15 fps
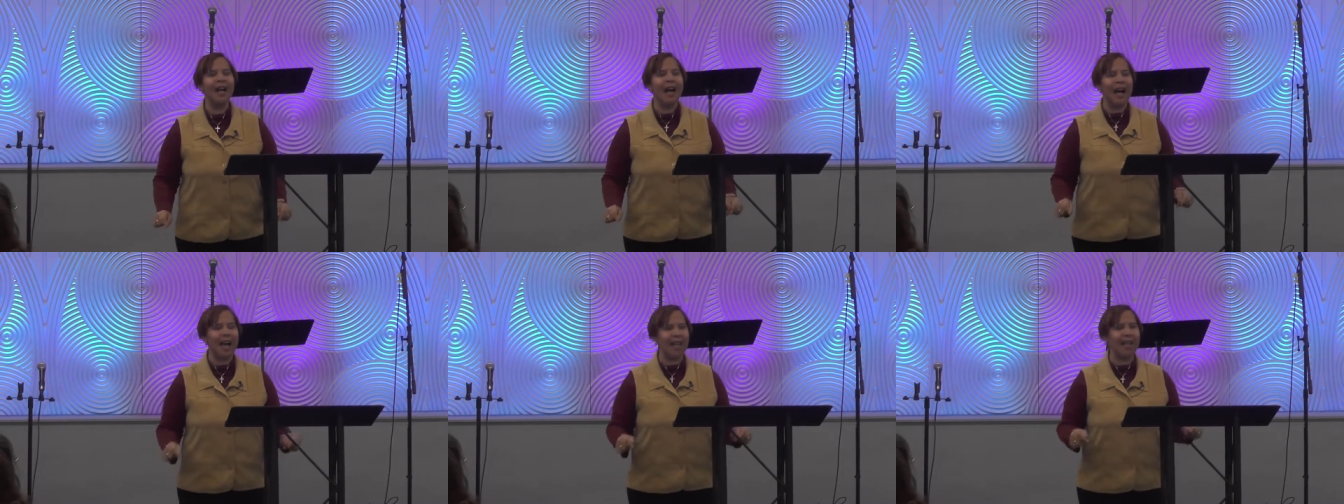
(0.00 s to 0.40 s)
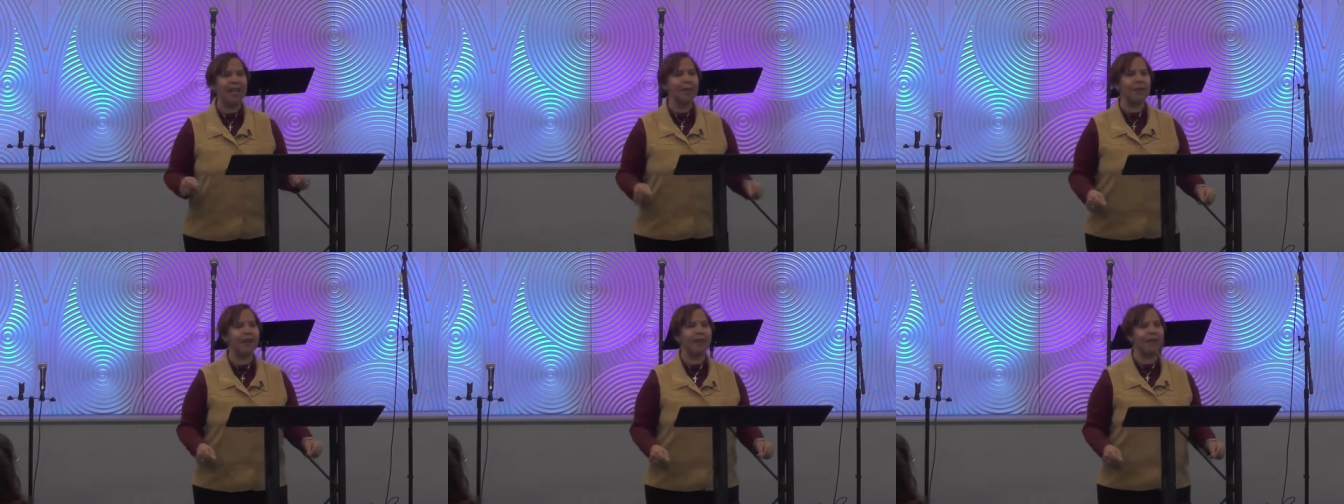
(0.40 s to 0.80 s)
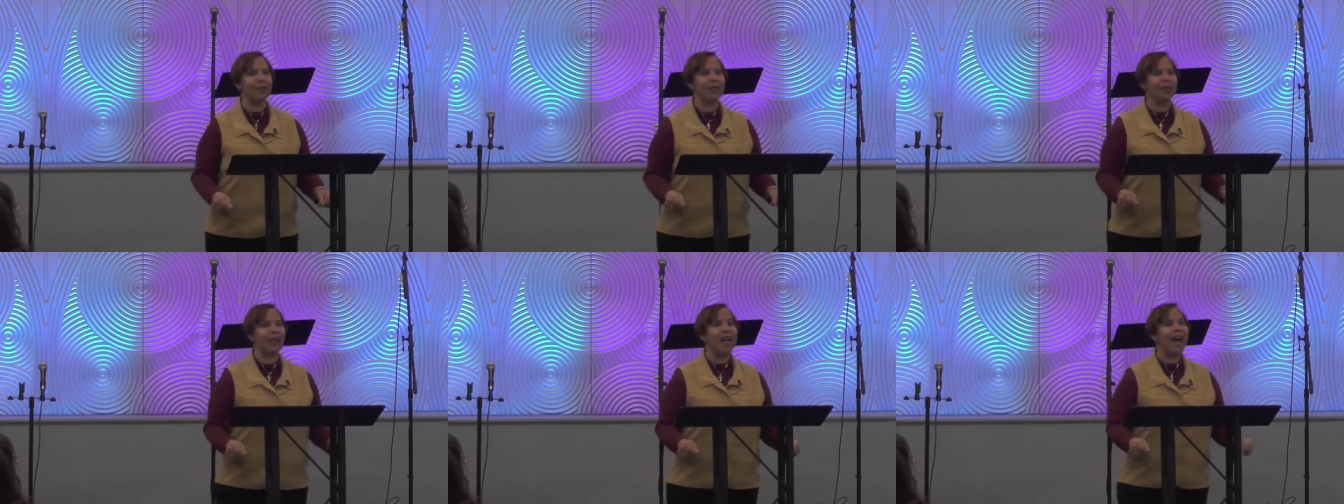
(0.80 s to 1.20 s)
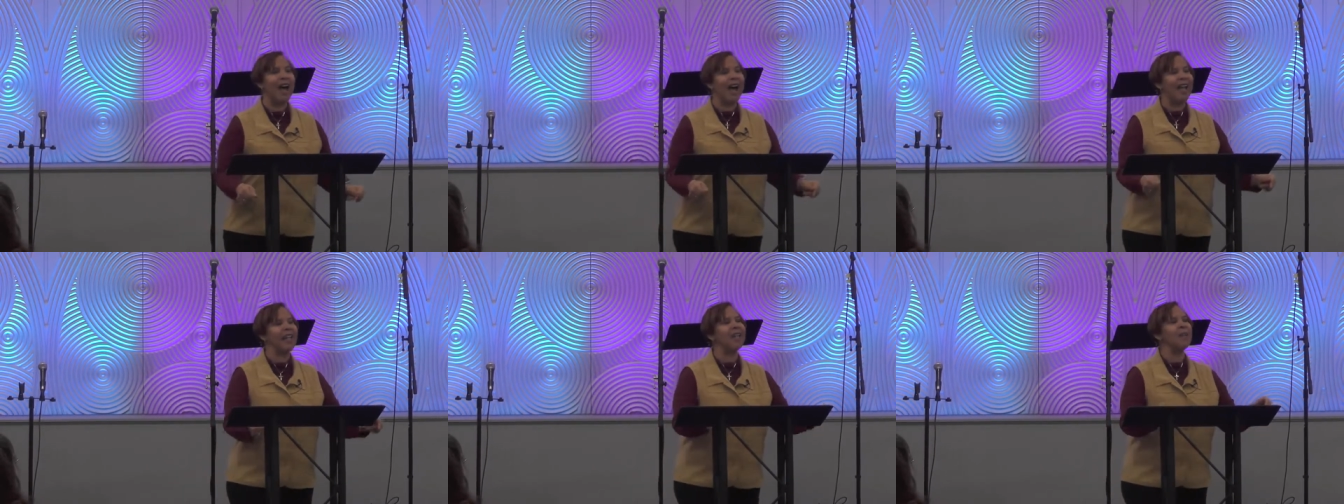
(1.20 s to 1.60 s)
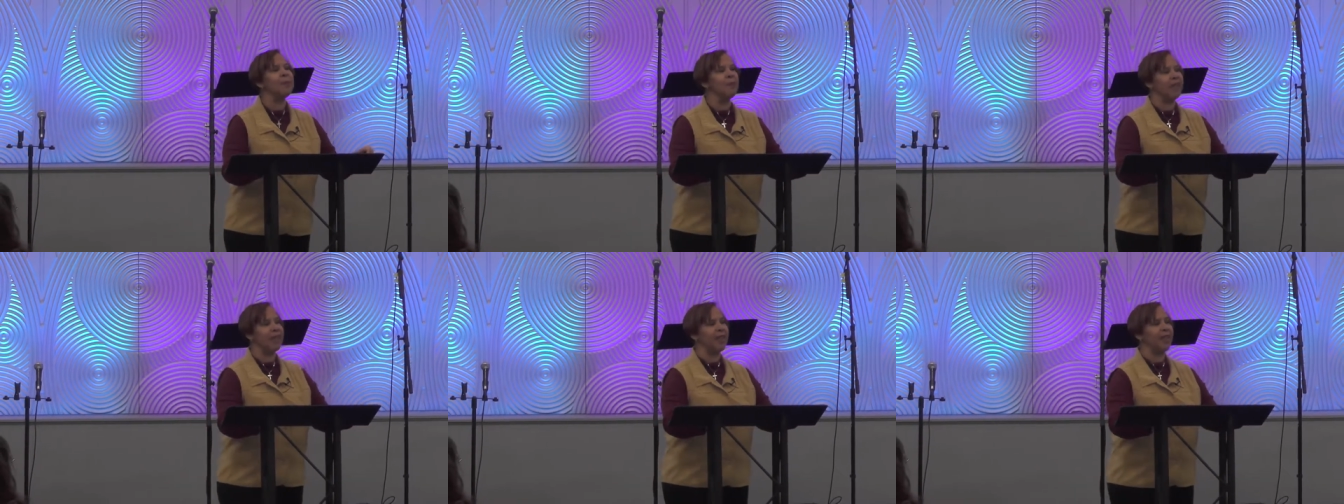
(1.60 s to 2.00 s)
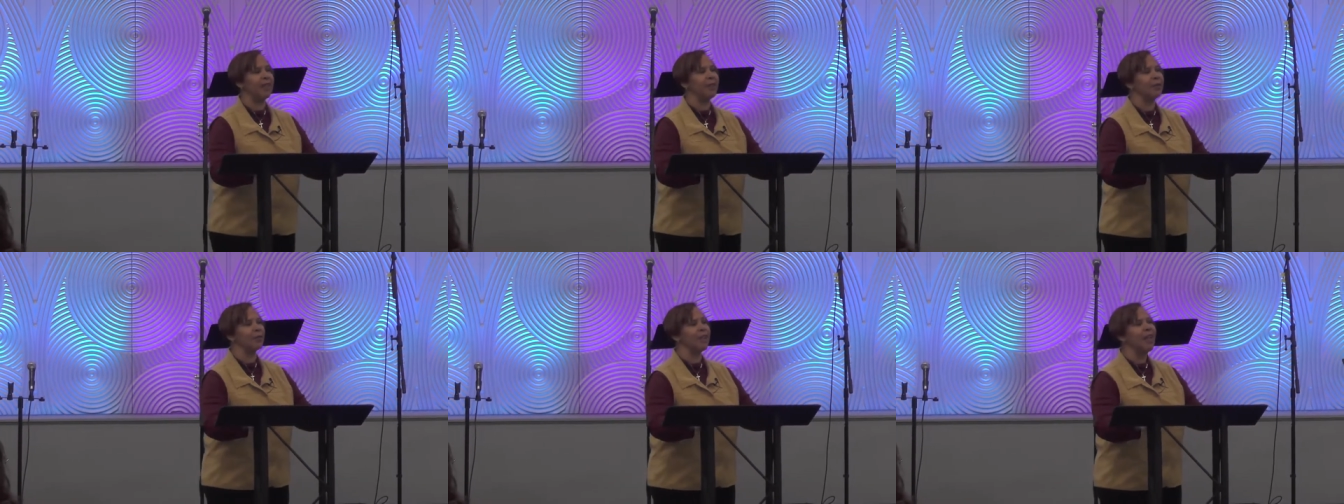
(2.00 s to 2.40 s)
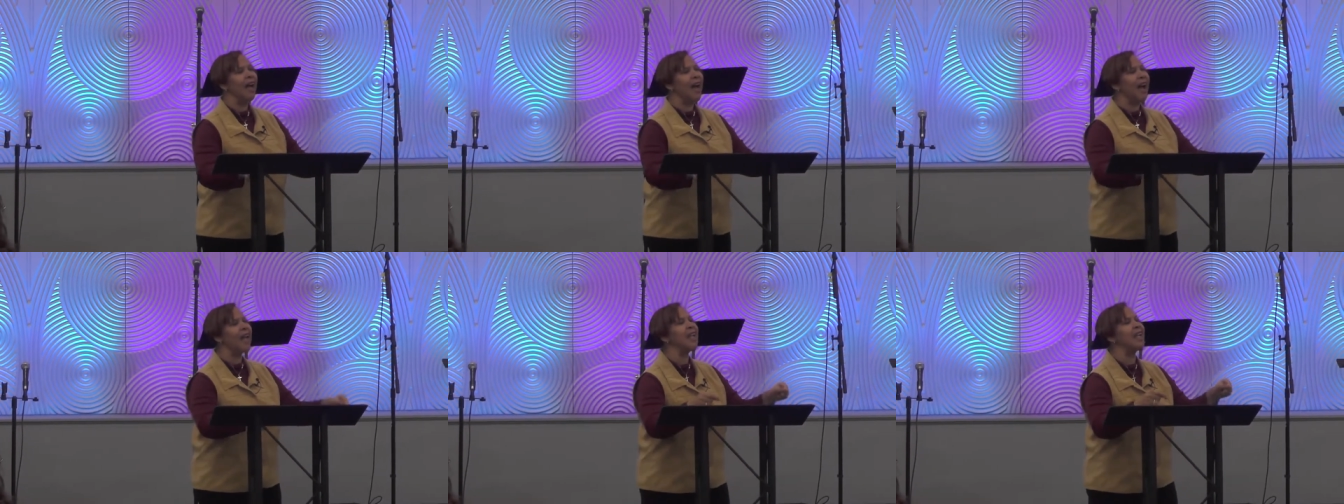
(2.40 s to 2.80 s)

I am healed. I am the healed. I